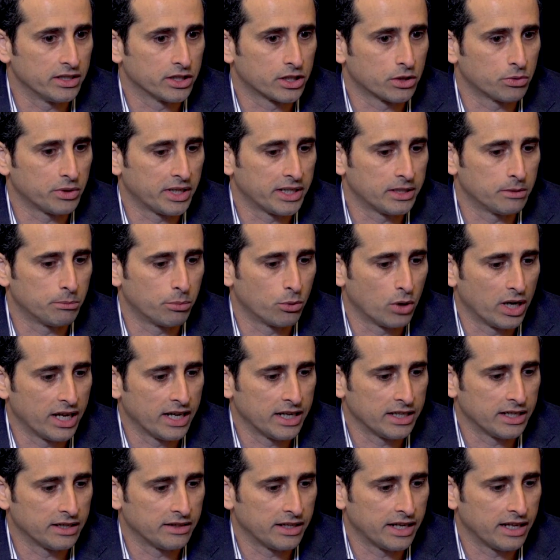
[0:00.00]
to create a
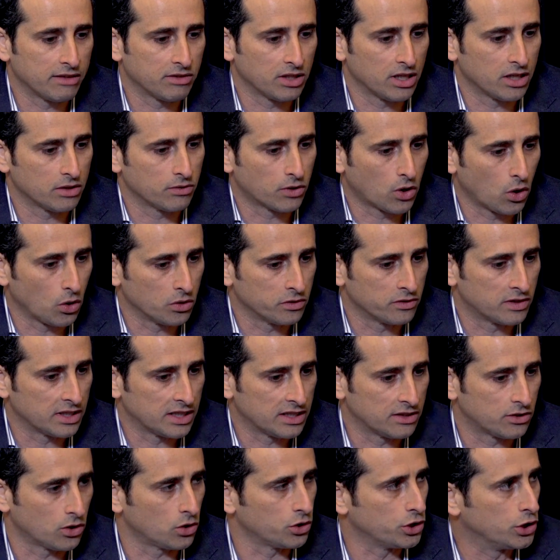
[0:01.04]
brand, and they have a lot of
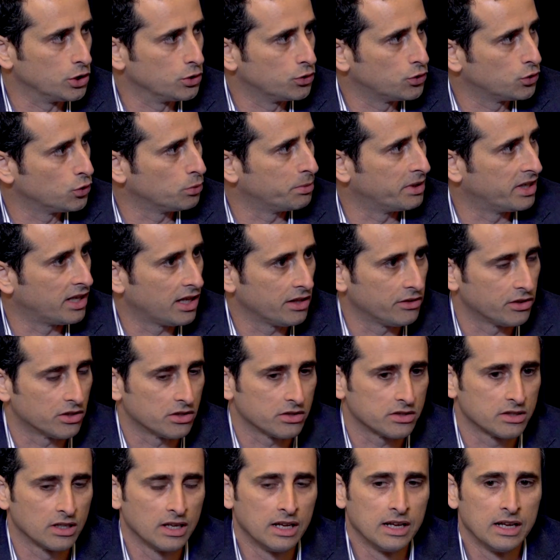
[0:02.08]
content on YouTube and
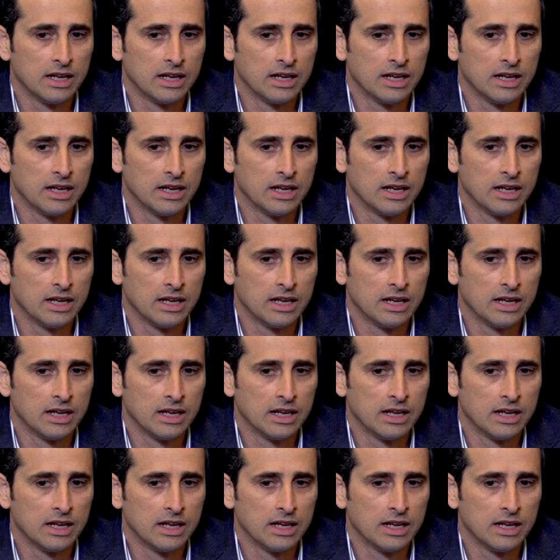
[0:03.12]
others.